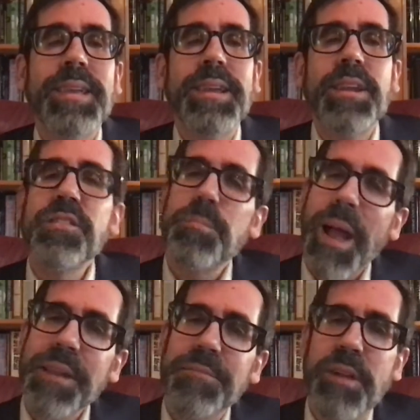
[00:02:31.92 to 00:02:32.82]
In
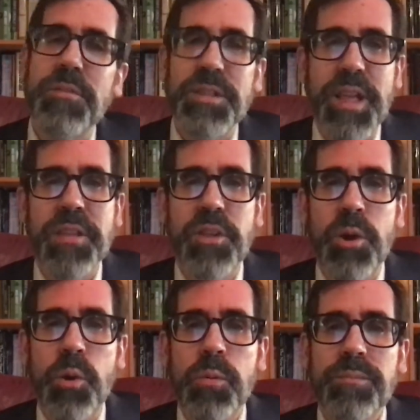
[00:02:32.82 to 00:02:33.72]
spite of everything,
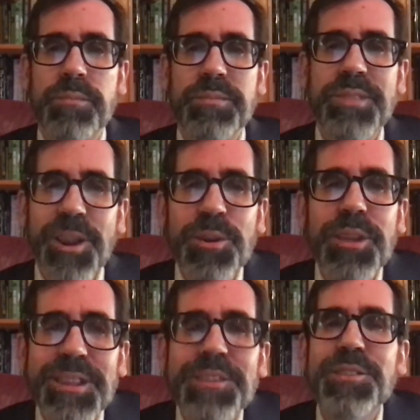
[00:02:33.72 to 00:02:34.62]
though, there
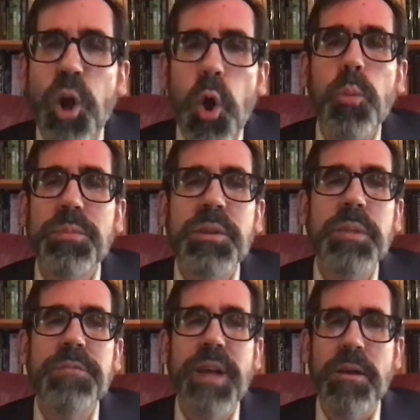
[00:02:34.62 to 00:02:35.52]
is hope to be
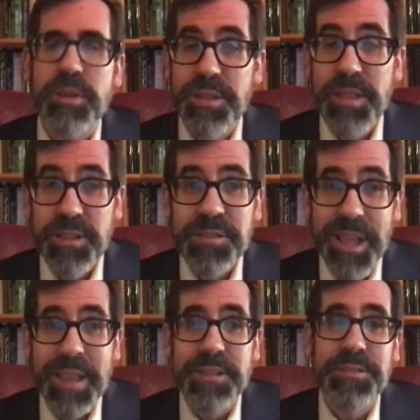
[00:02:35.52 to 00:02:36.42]
found in these
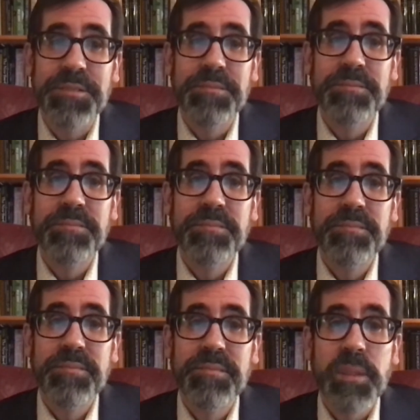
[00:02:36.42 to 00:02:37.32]
days.
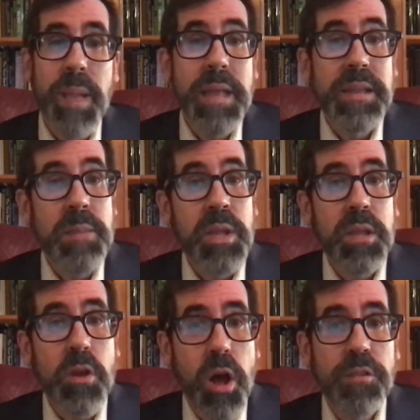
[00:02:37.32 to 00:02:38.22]
The pandemic
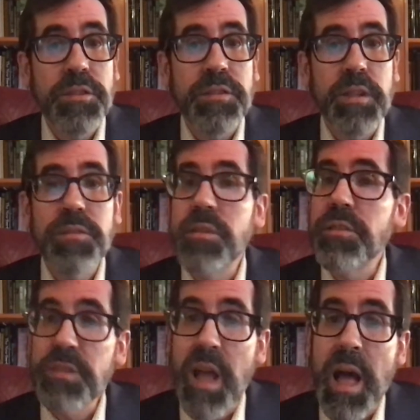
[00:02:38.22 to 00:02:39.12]
causes us to
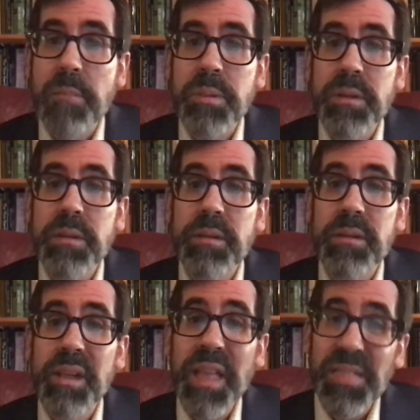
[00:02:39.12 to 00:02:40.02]
stop
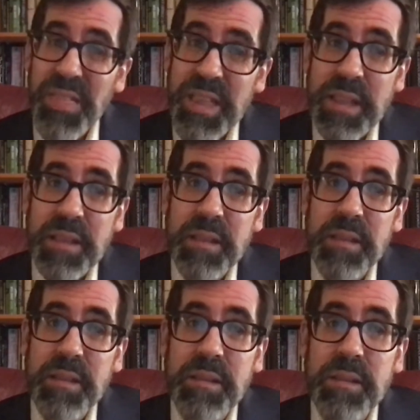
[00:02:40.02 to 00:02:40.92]
and think,
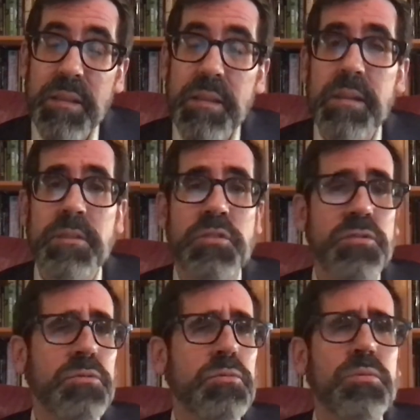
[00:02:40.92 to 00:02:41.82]

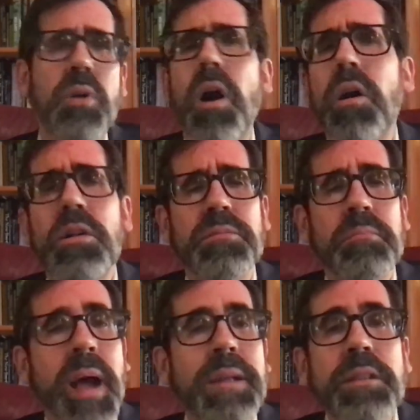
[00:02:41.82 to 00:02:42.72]
to halt
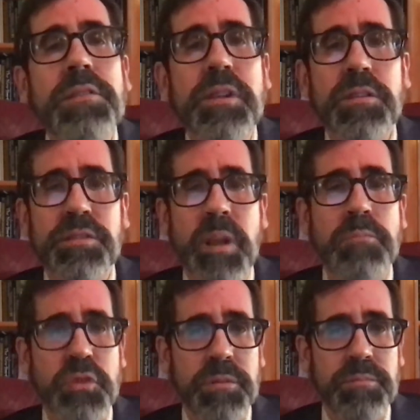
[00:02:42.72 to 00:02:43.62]
mindless
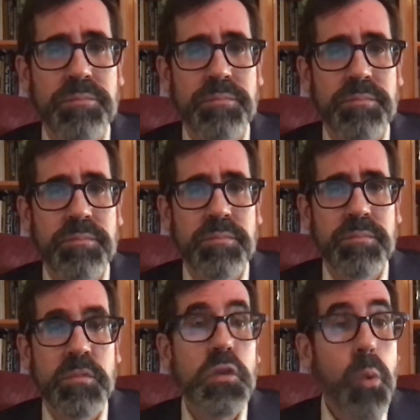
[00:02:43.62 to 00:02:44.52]
consumption,
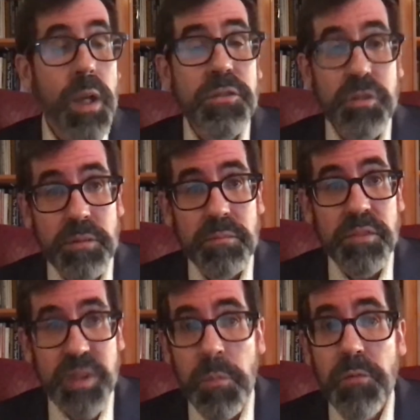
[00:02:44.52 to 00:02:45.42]
to question
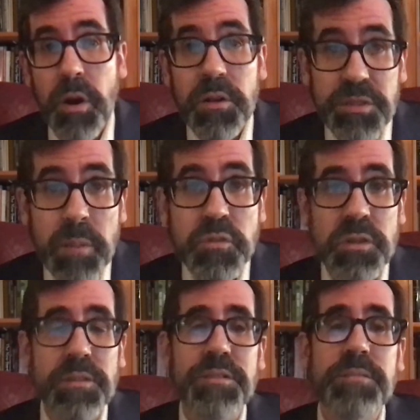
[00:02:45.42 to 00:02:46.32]
some of our
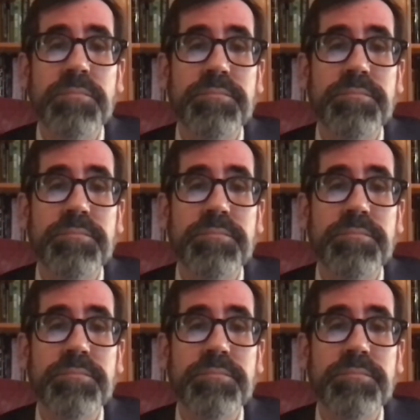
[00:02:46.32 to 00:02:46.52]
assumptions.